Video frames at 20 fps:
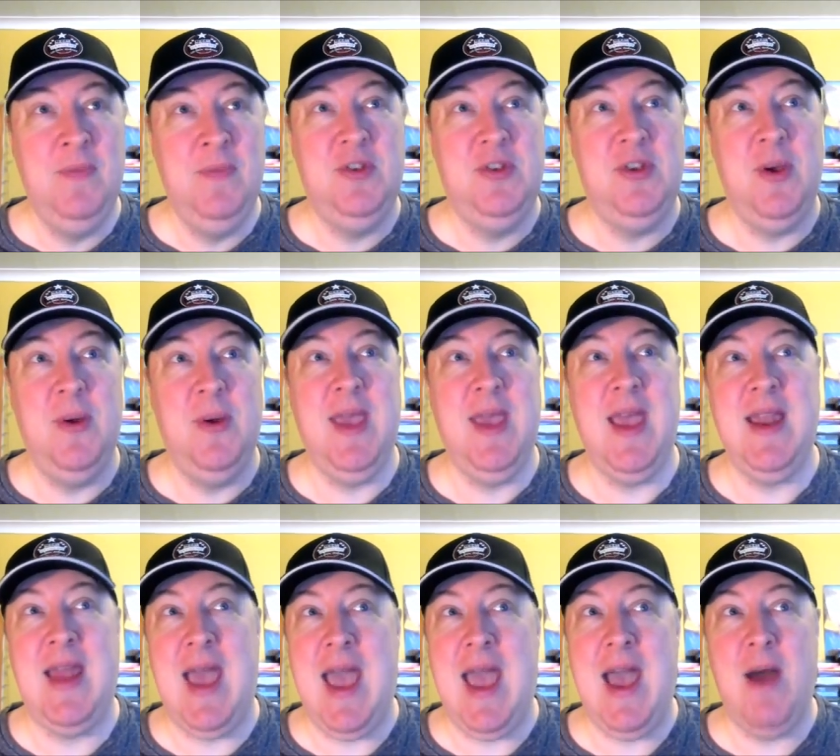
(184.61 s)
So
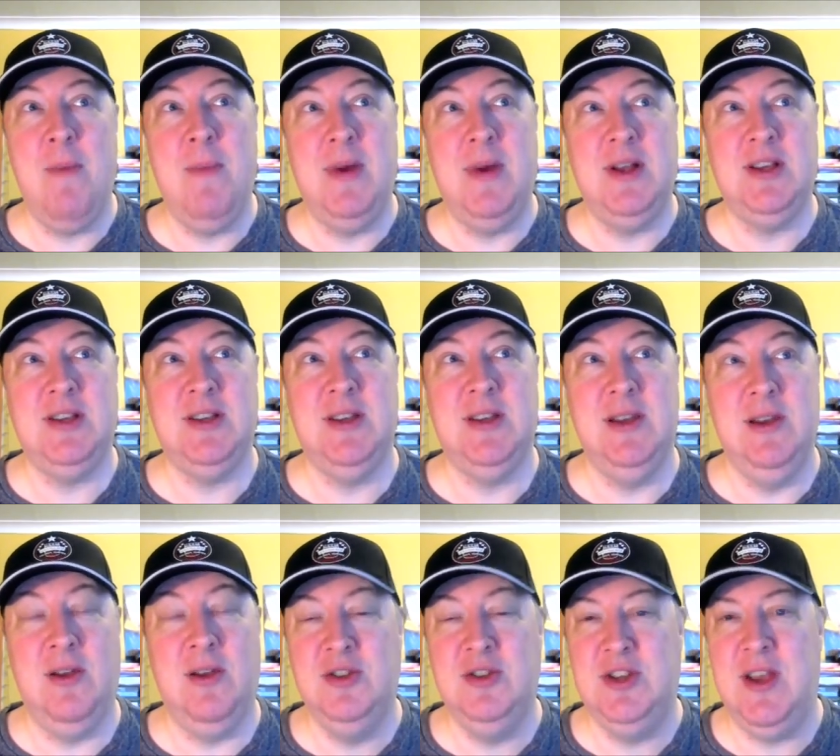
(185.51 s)
again, how much
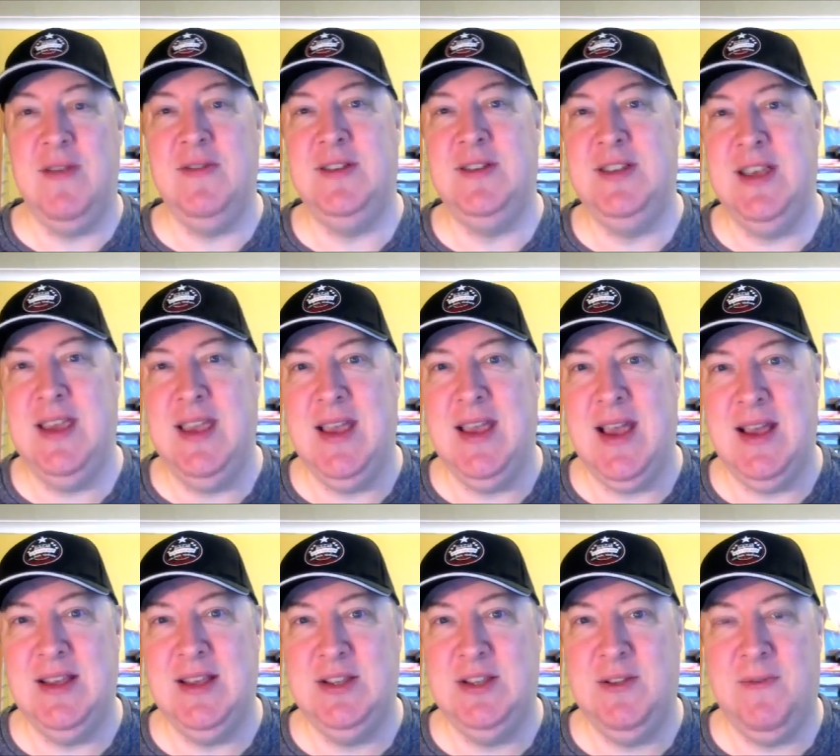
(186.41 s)
longevity
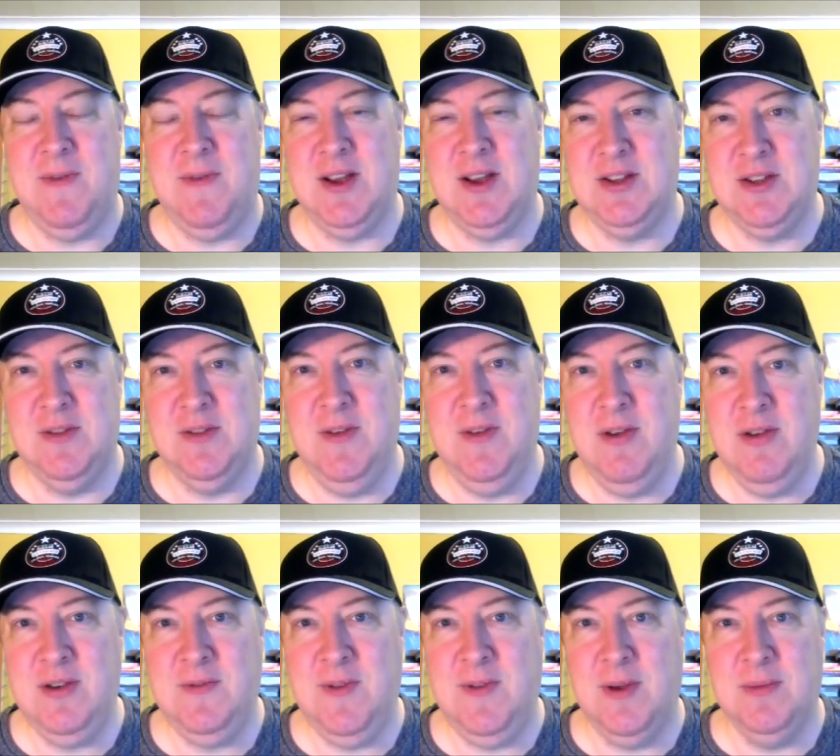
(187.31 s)
has the Fast and
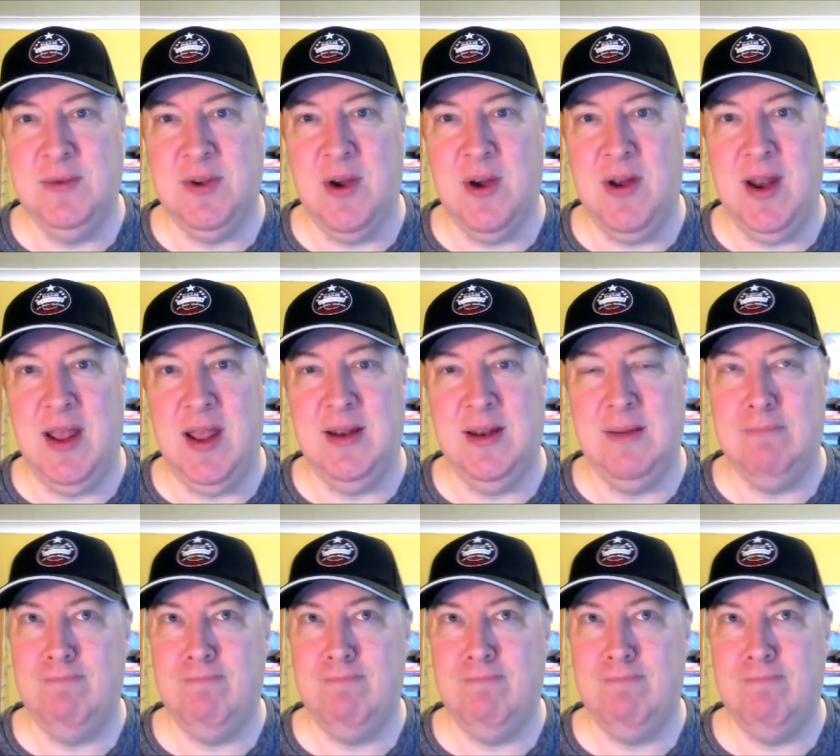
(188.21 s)
Furious films got in it?